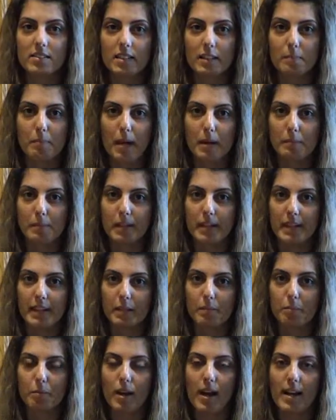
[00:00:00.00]
in my
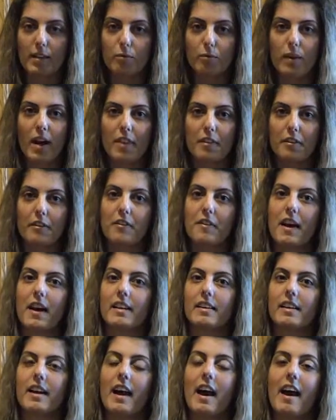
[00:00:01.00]
banana bread rather
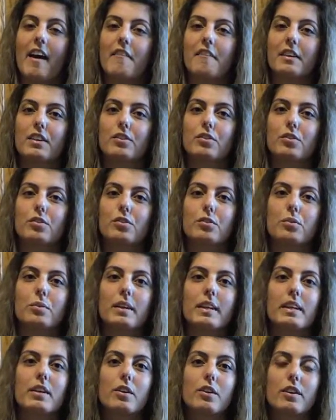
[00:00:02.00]
than having to
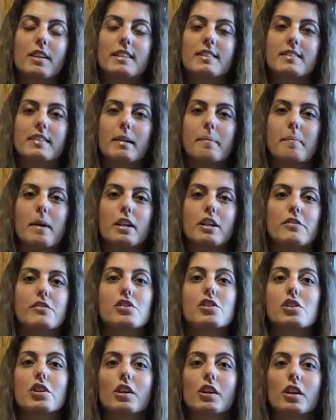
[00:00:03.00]
increase the amount of
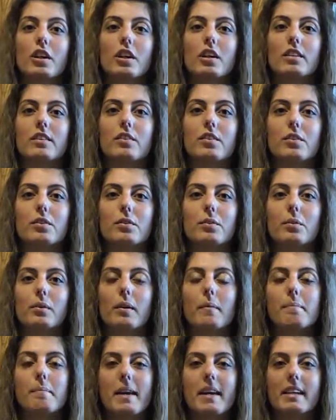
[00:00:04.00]
sugar to
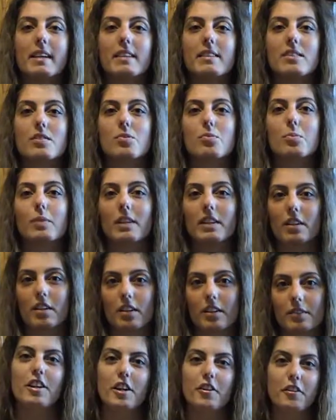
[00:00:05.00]
make it sweeter.
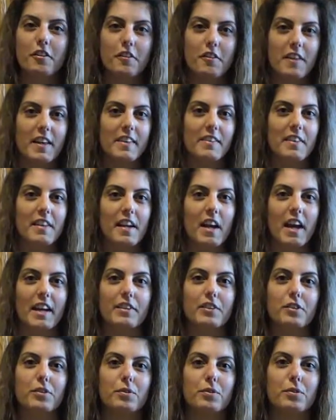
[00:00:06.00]
Another thing that I
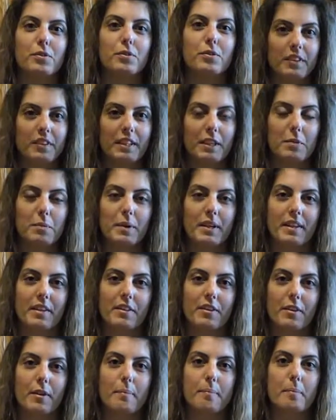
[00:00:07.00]
do differently with
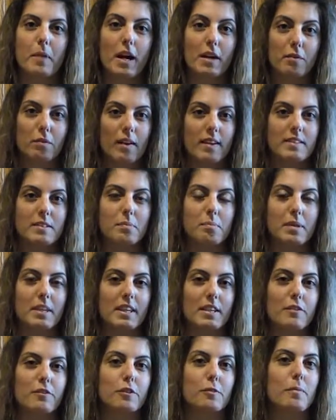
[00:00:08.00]
my
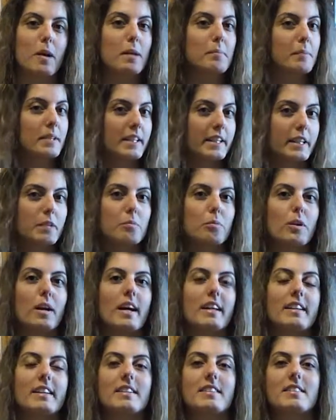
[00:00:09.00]
recipe for my banana
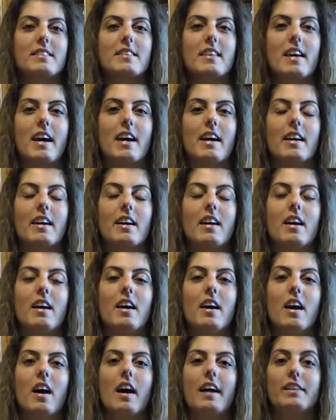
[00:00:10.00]
bread is that
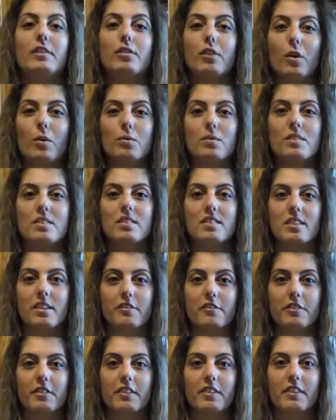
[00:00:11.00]
I don't
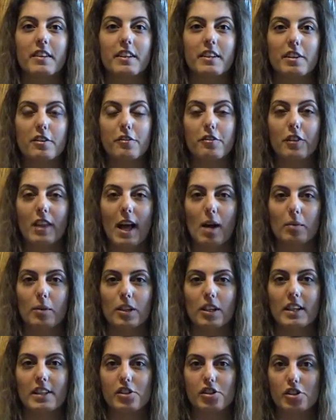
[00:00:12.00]
sift the flour
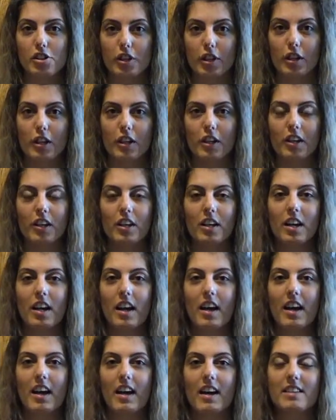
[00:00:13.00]
and sugar,
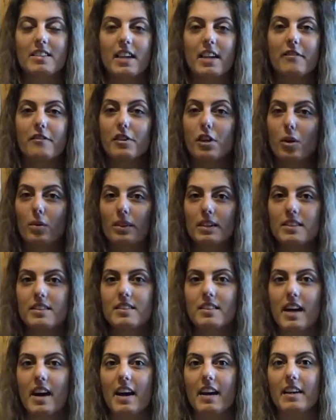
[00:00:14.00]
as I've noticed
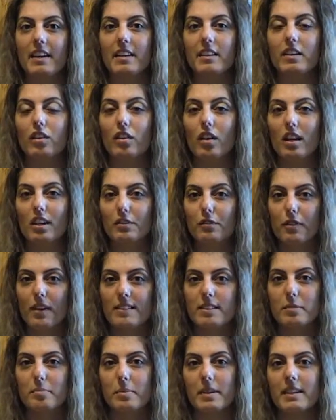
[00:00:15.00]
that in a lot of
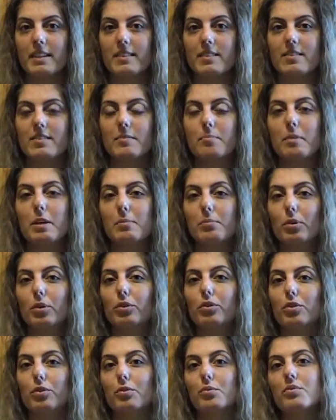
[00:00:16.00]
recipes people
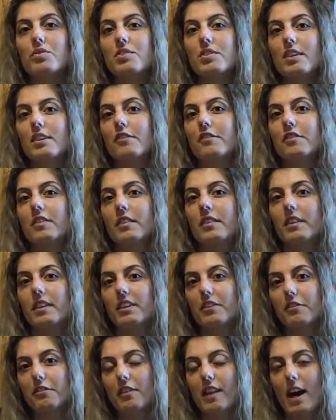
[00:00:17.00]
do sift
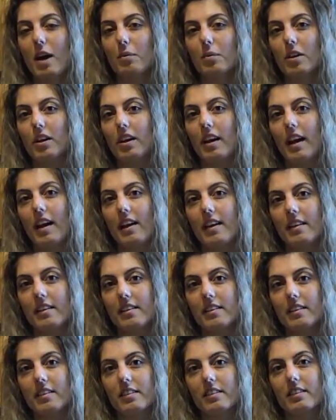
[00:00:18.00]
the flour
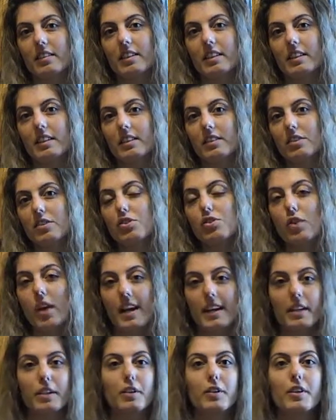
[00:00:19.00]
and the dry
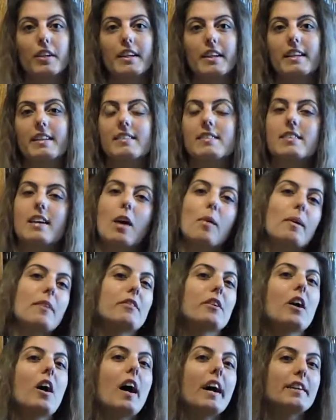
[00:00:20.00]
ingredients.
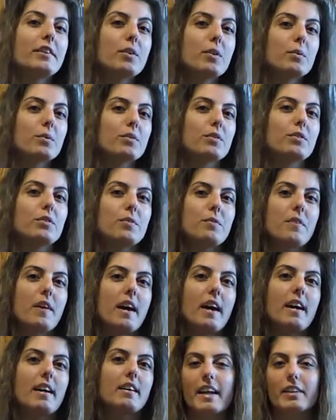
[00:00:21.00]
However, I don't do
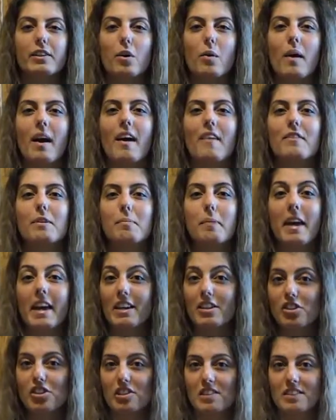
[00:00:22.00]
that. I don't have the
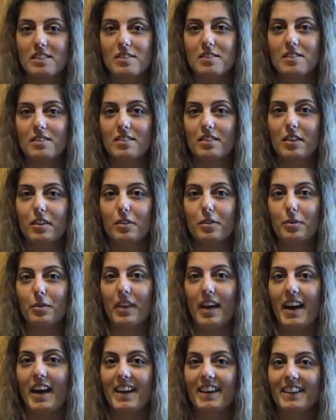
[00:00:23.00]
patience to do
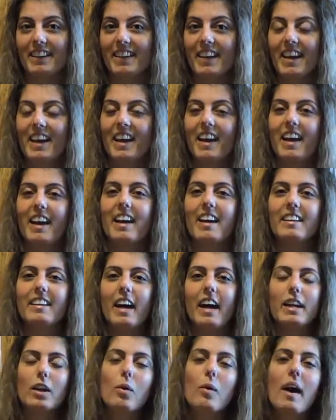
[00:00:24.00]
that, and
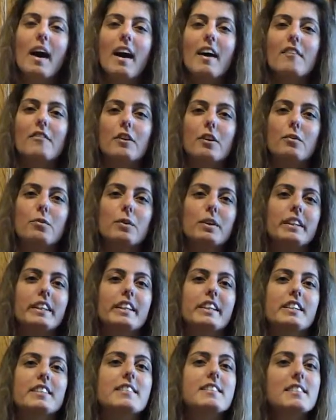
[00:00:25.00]
I don't have a really
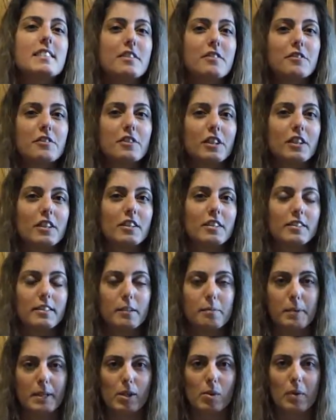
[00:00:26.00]
good sifter, to
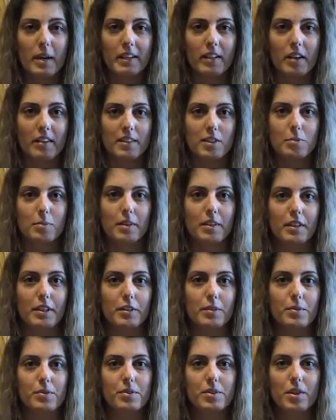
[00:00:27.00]
be quite honest with
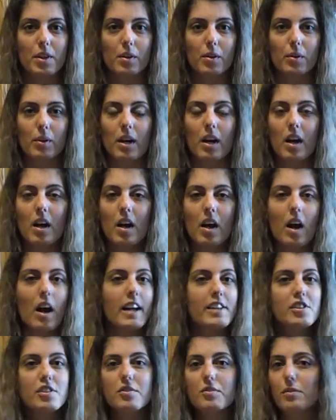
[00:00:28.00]
you. So
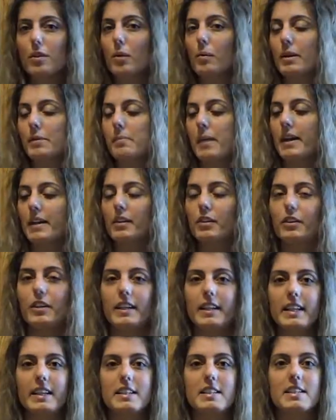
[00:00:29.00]
I just throw in my
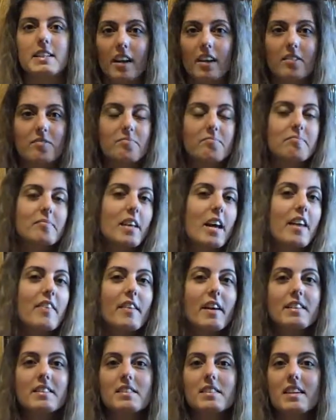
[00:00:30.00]
ingredients and
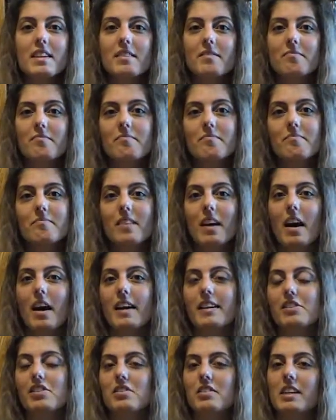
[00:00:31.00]
that's it.
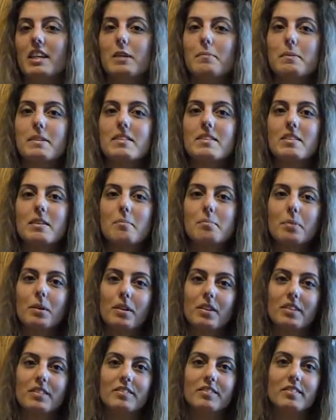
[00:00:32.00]
I just keep it
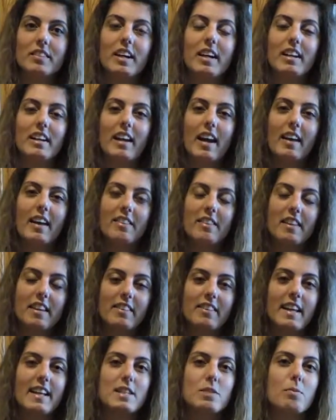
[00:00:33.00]
simple, and I think
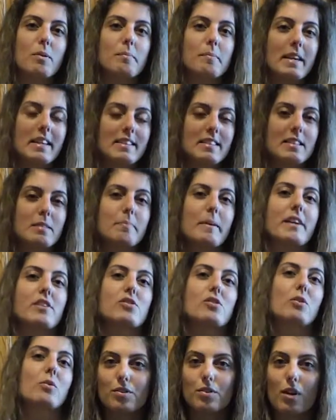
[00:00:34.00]
that's what makes it
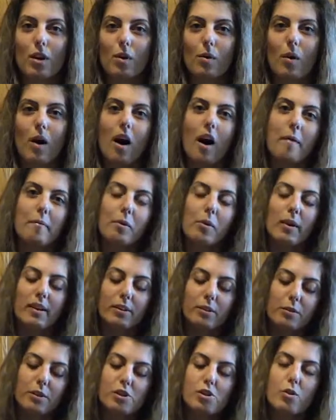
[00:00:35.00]
special. So I'm going
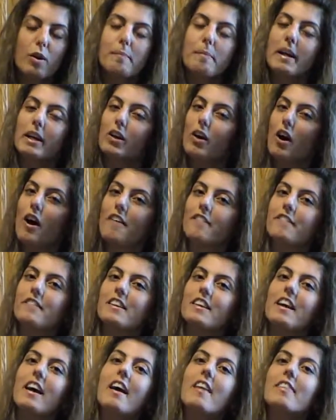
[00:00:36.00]
to enjoy my
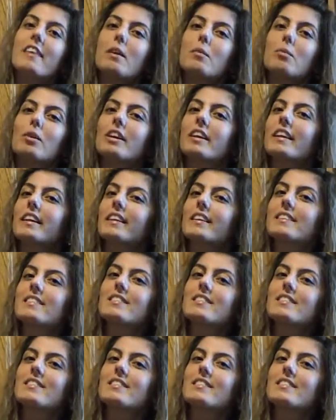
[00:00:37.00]
coffee and then we're going to get